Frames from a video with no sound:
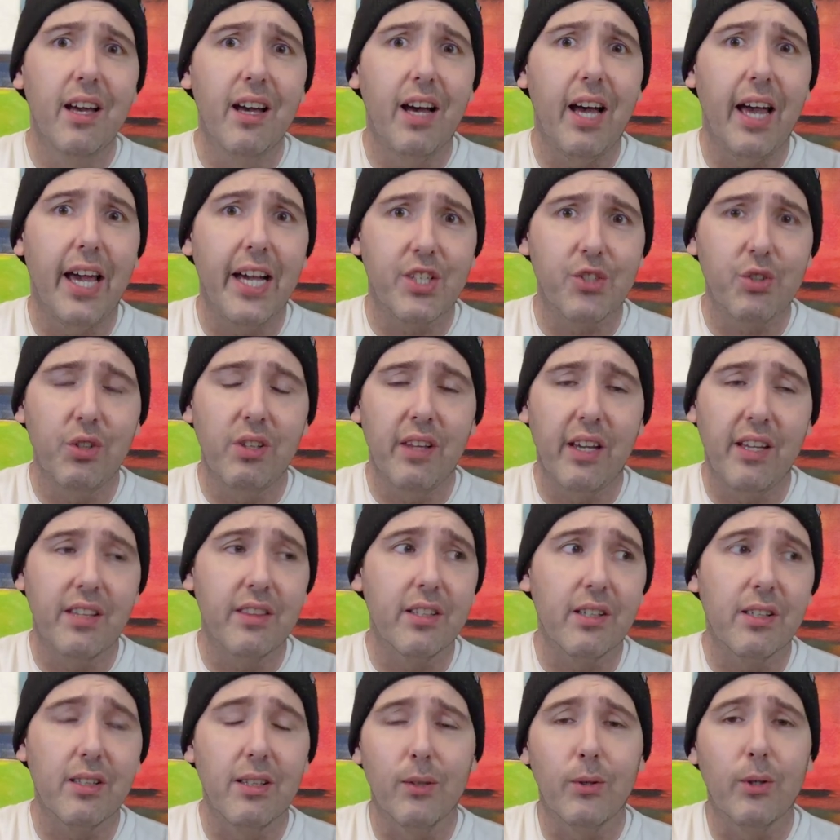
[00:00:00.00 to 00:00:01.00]
I actually like
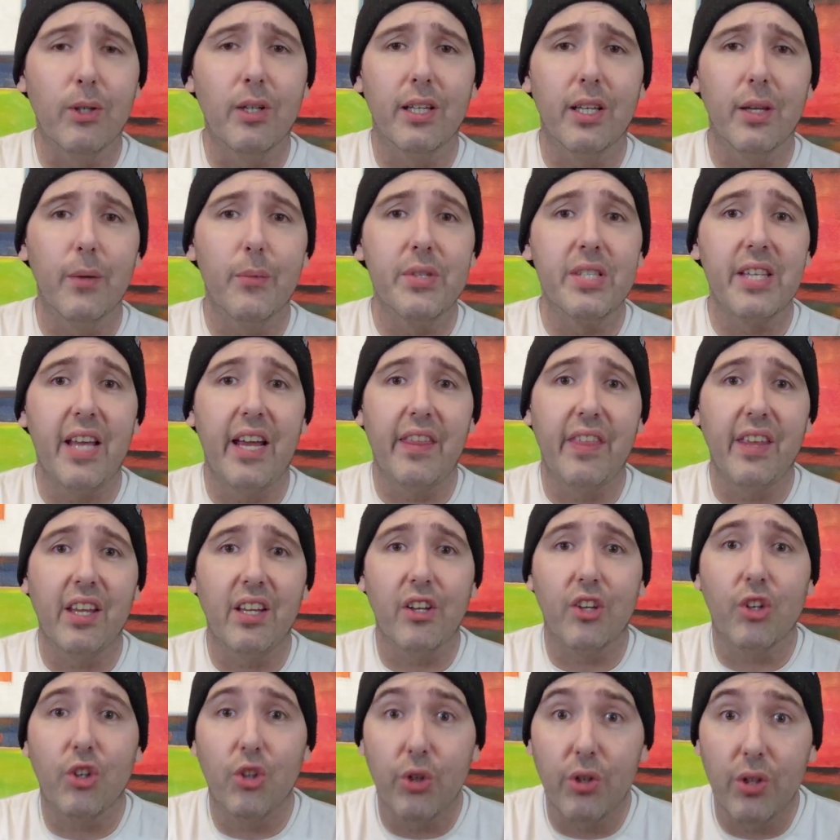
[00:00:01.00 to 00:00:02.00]
the Kalorik. It was, I
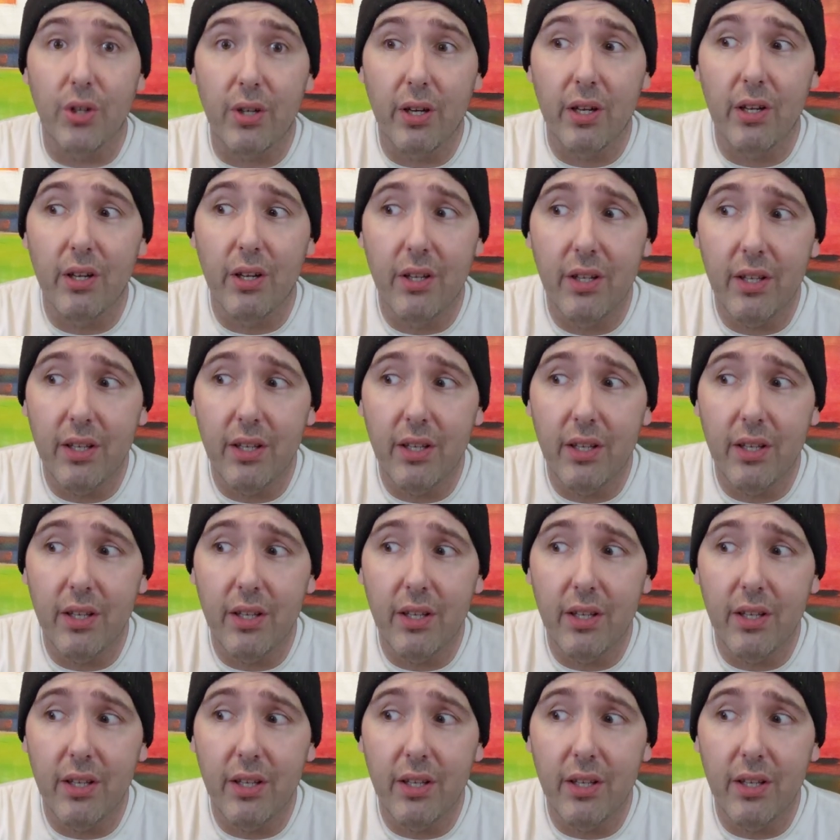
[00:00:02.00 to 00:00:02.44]
think, a good